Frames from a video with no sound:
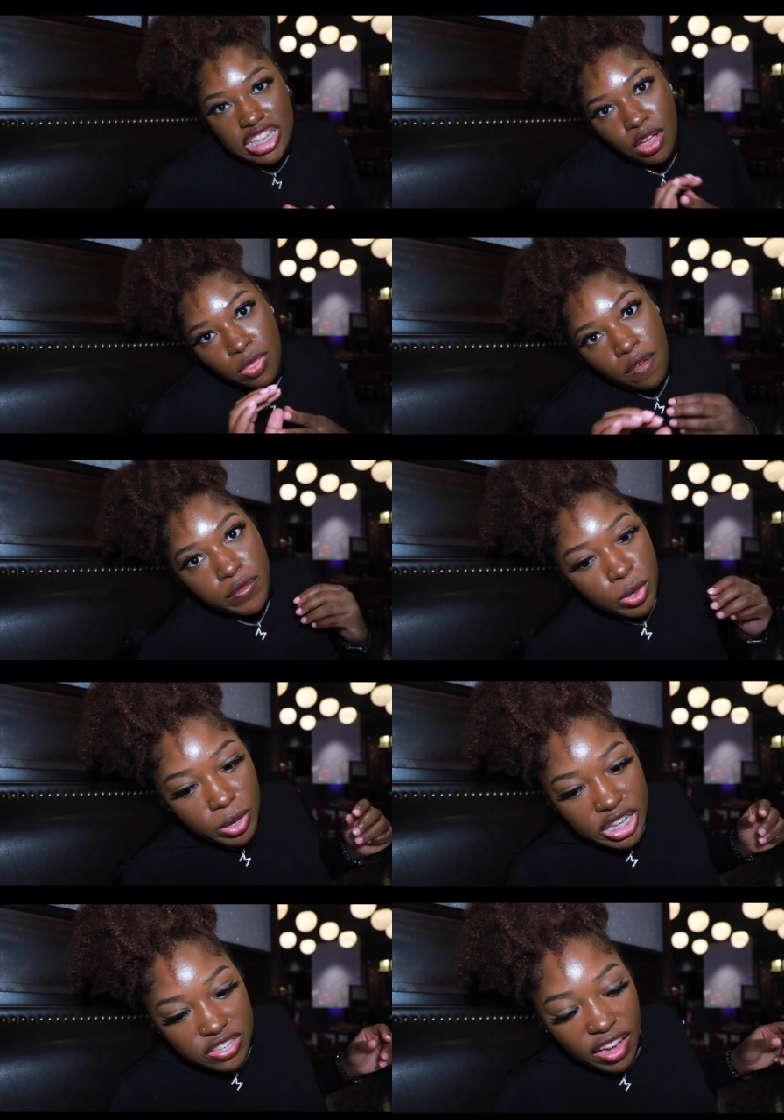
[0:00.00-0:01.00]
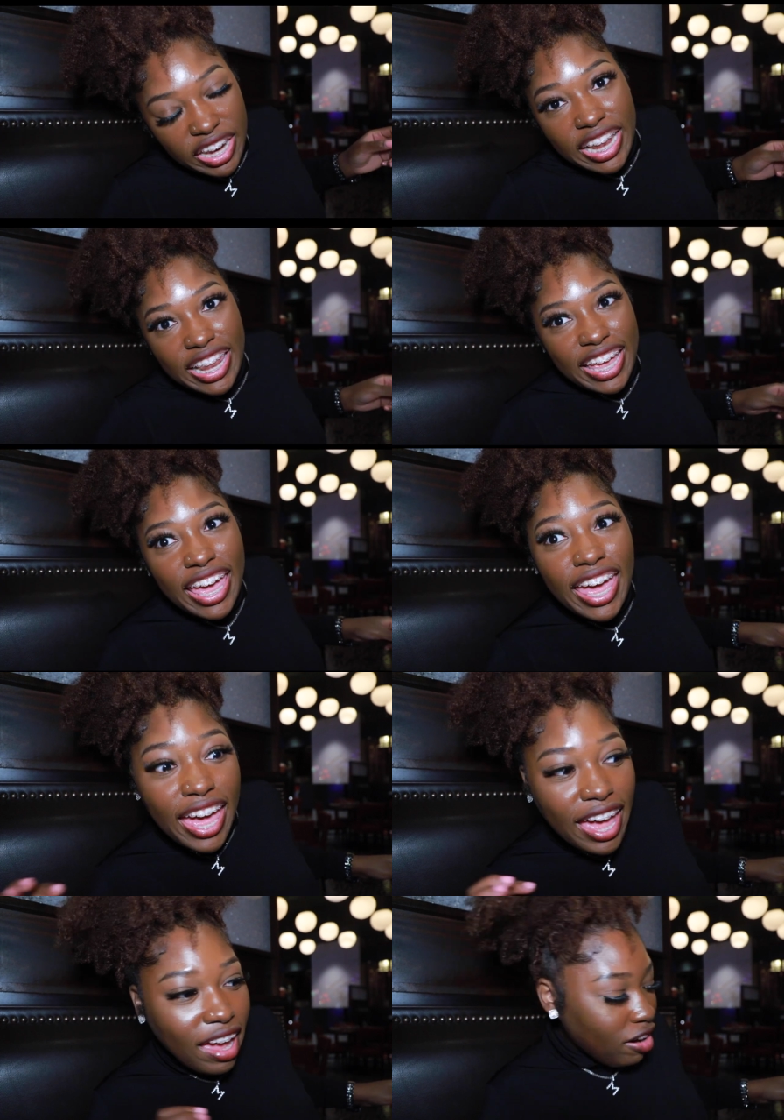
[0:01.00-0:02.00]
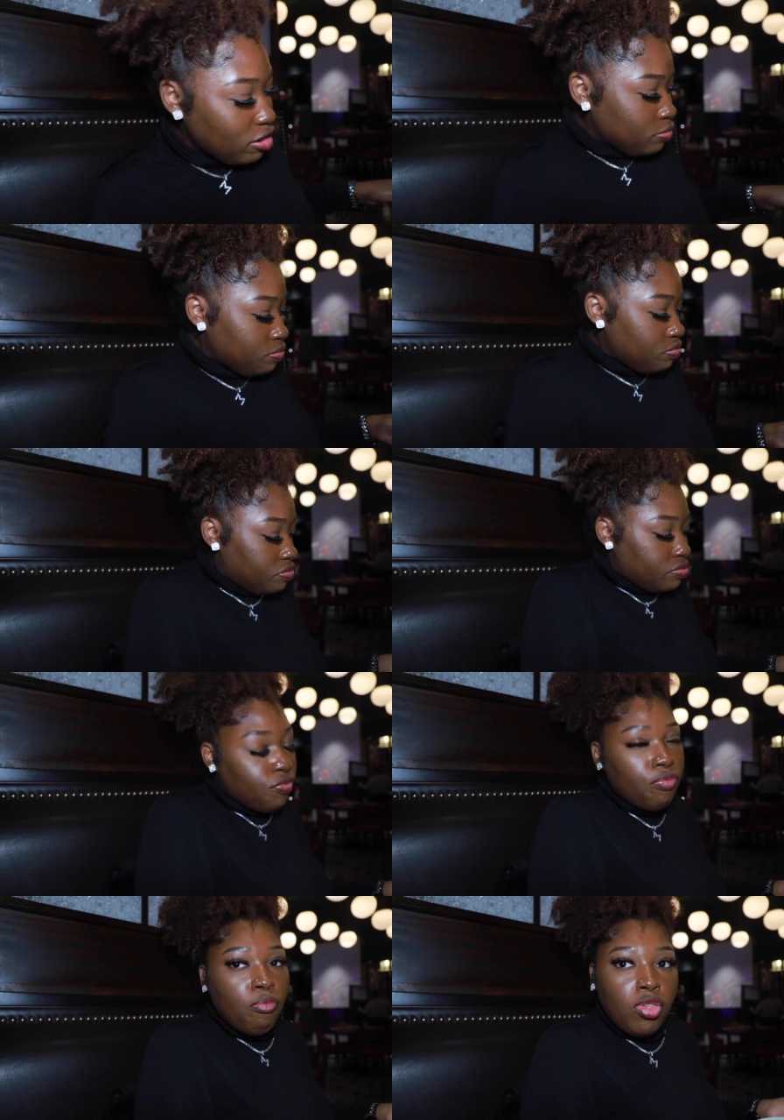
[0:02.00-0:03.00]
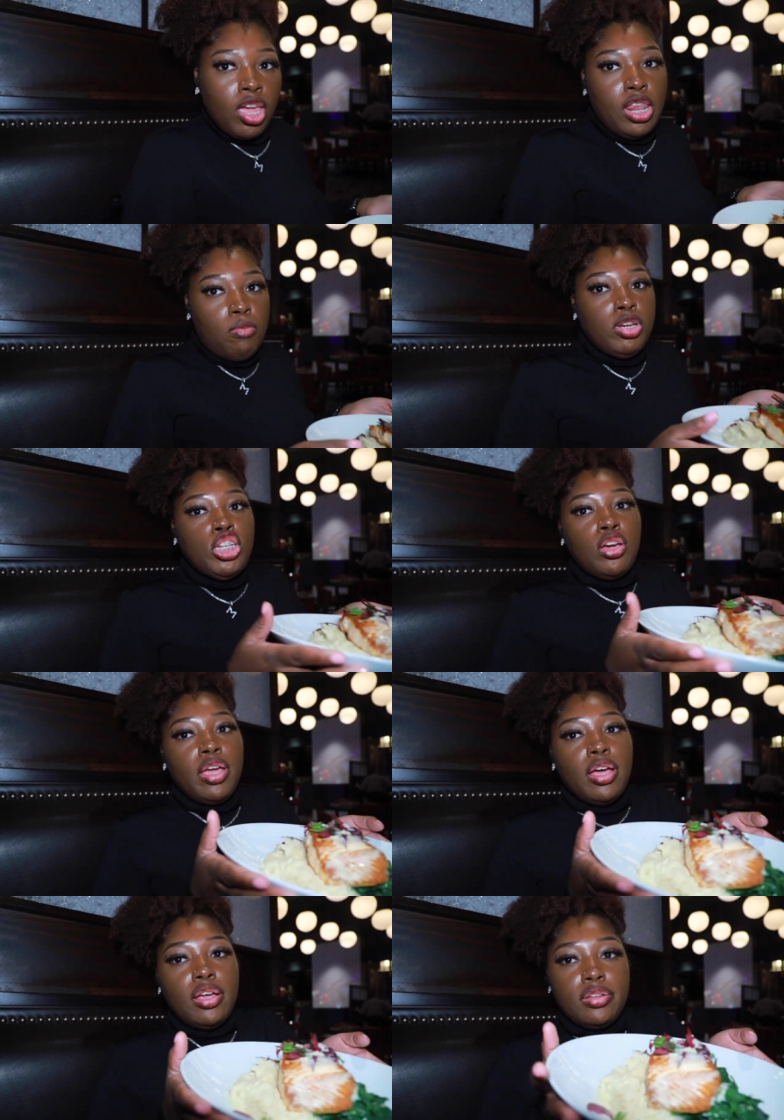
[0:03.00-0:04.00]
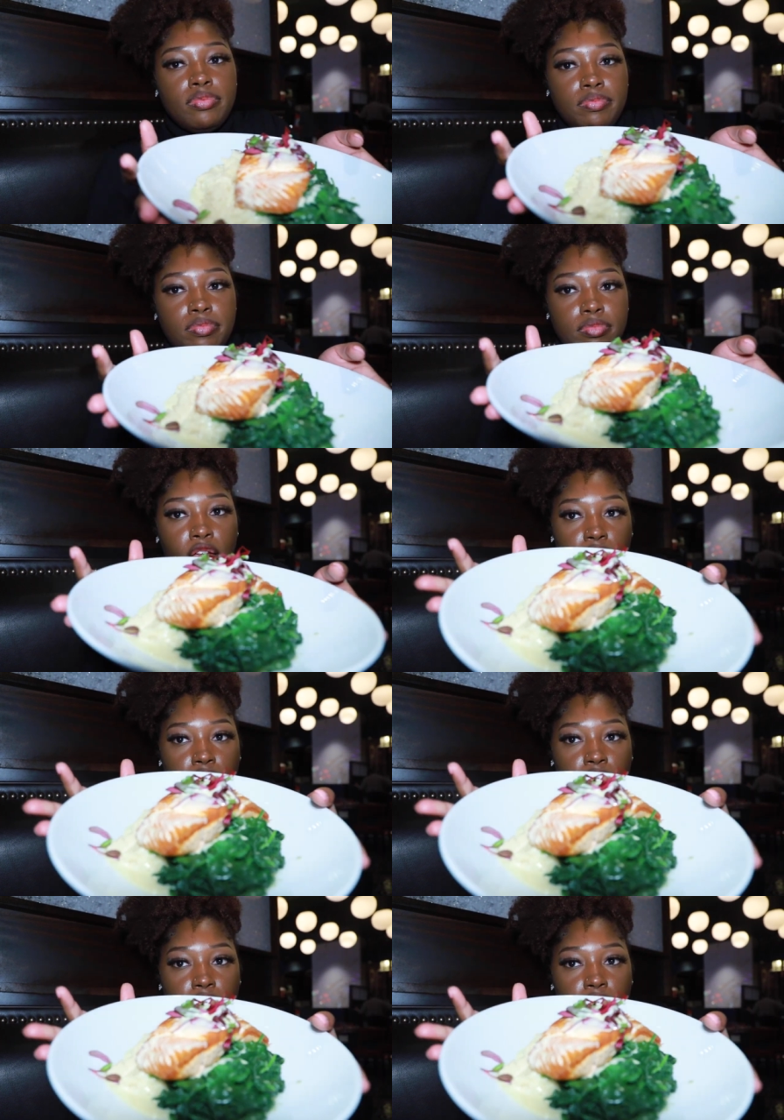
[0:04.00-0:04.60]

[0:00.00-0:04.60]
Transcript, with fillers: So the food is finally here. Let me show y'all.